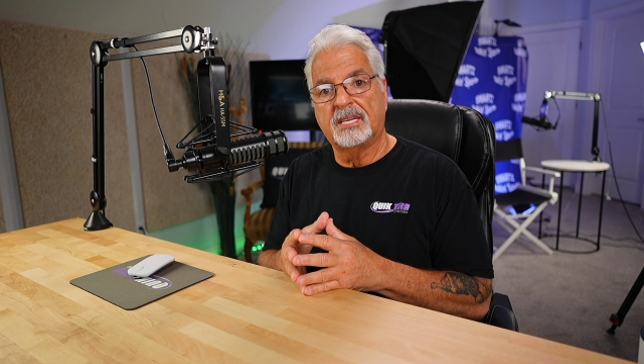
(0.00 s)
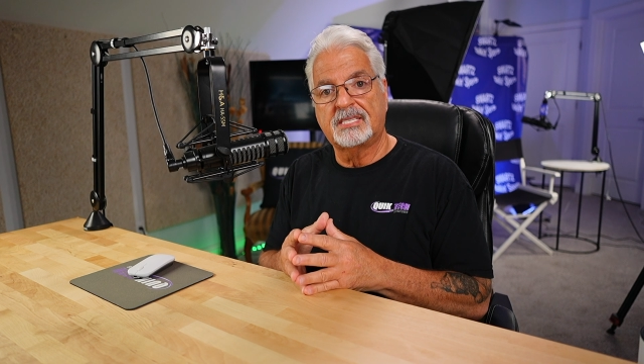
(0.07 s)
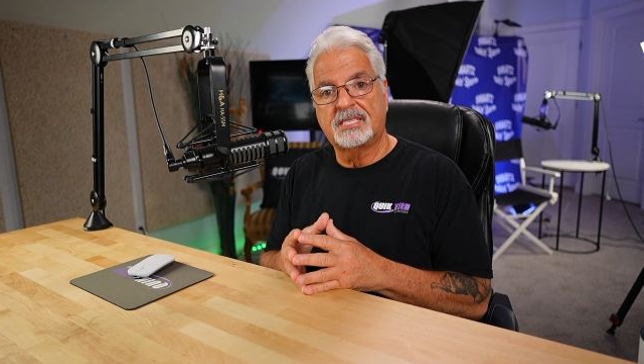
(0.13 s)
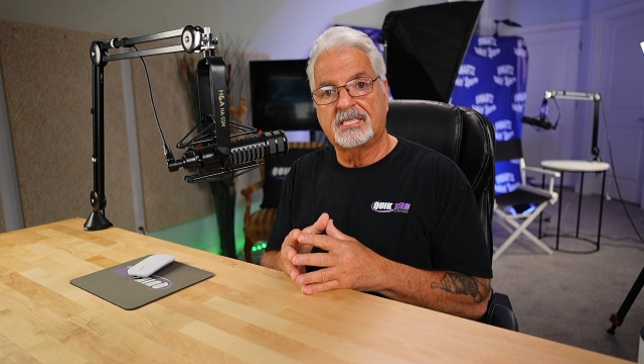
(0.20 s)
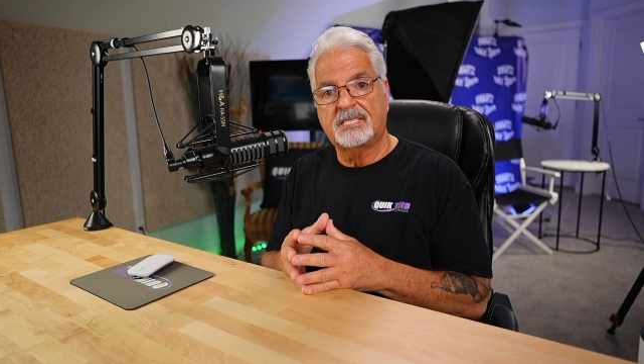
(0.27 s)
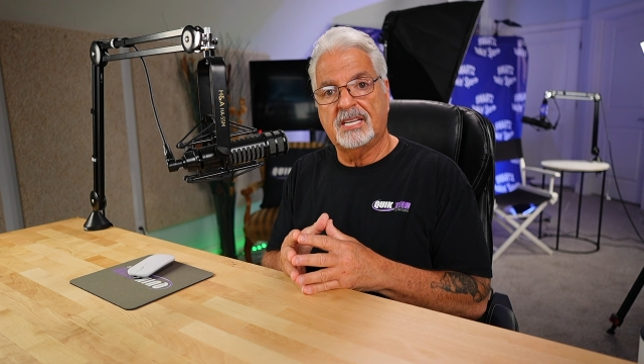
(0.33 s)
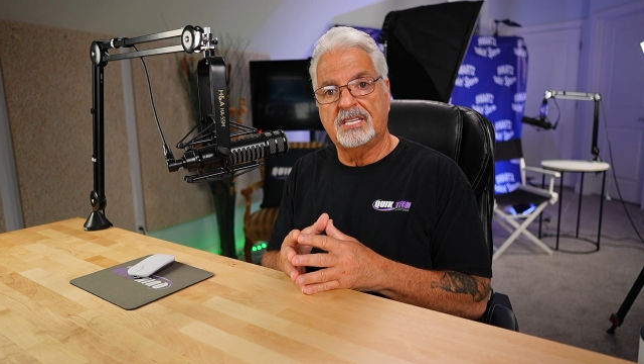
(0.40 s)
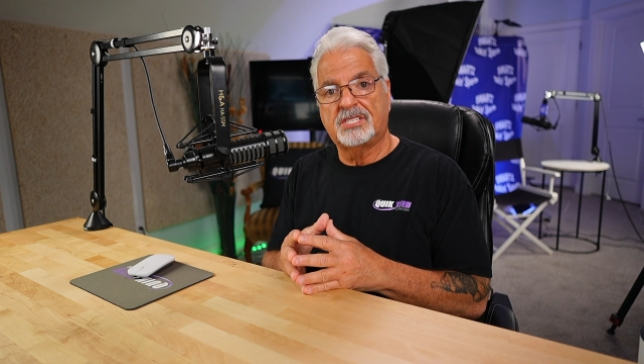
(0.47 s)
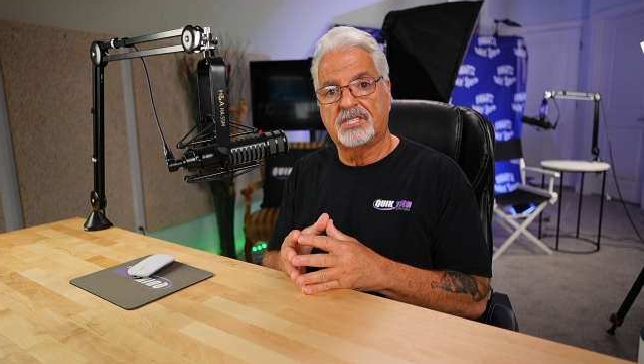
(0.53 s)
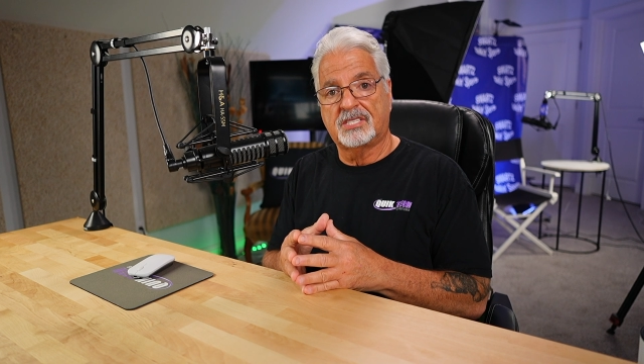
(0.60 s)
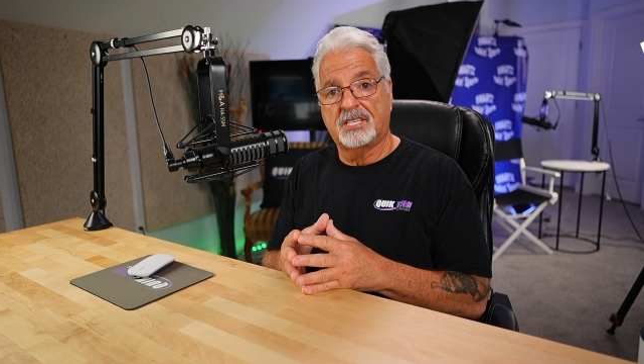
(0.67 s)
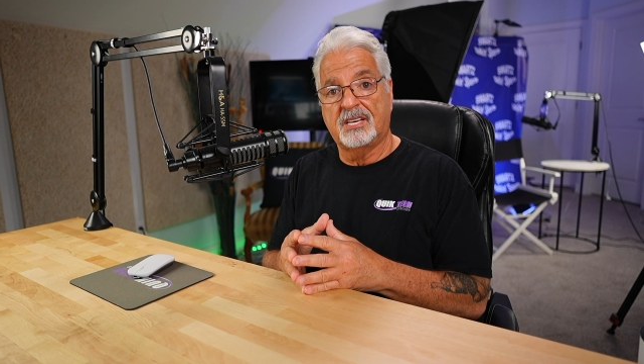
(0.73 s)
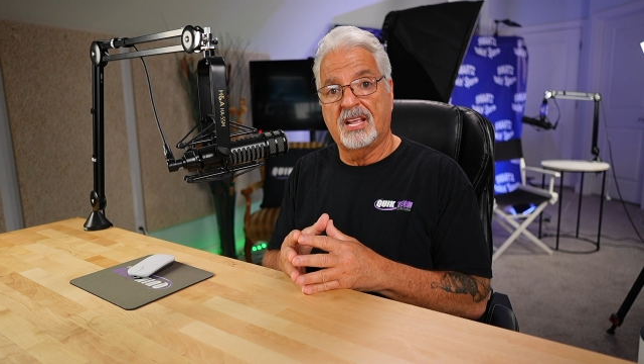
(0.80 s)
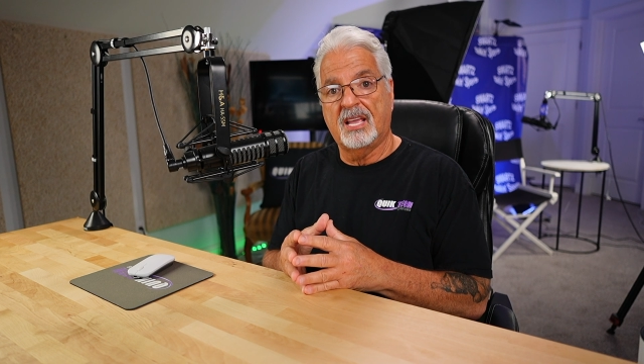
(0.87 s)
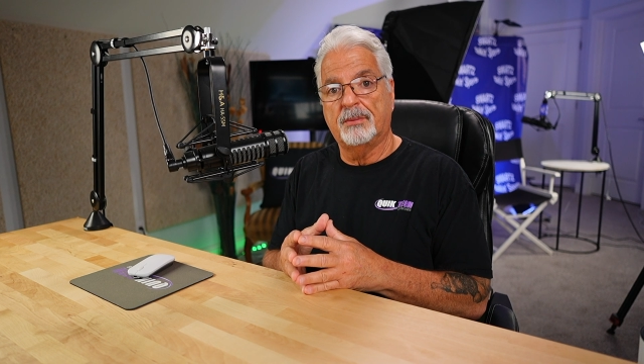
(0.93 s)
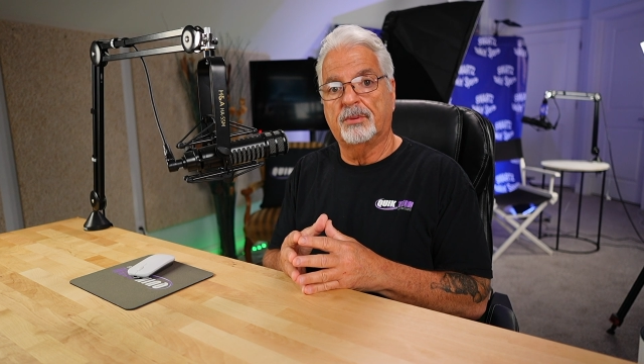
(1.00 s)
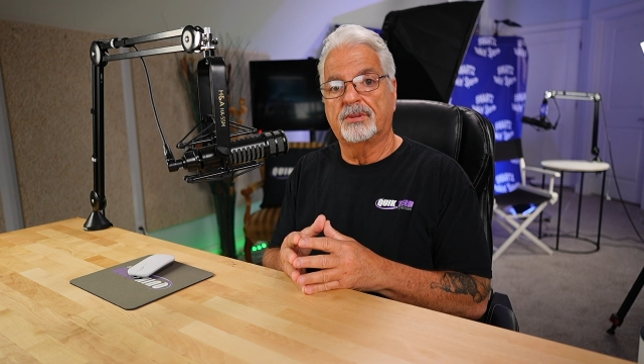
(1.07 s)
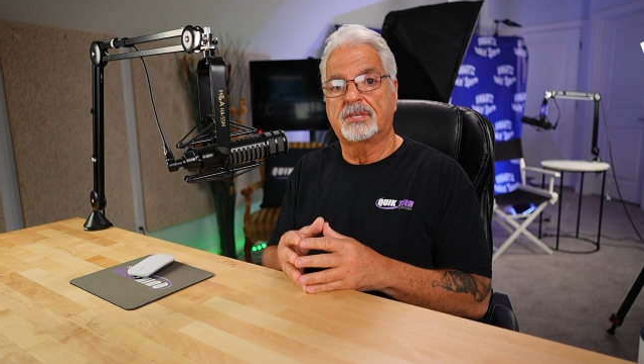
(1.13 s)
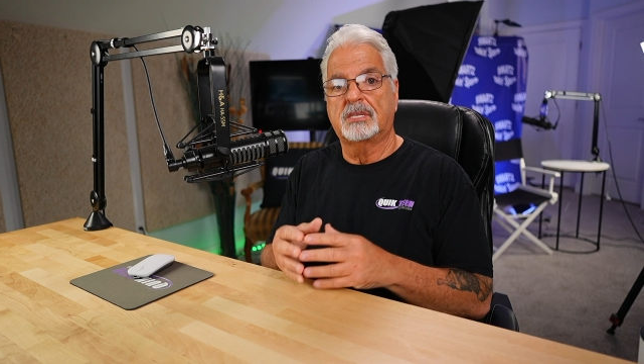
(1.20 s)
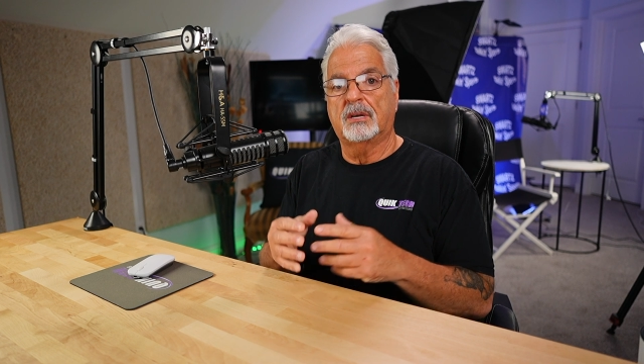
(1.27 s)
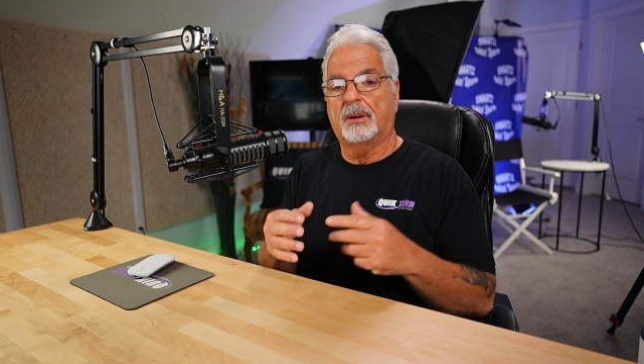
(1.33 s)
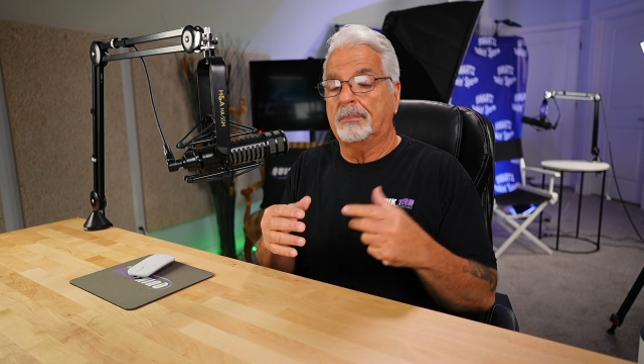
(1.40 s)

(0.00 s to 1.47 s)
SSH is enabled, so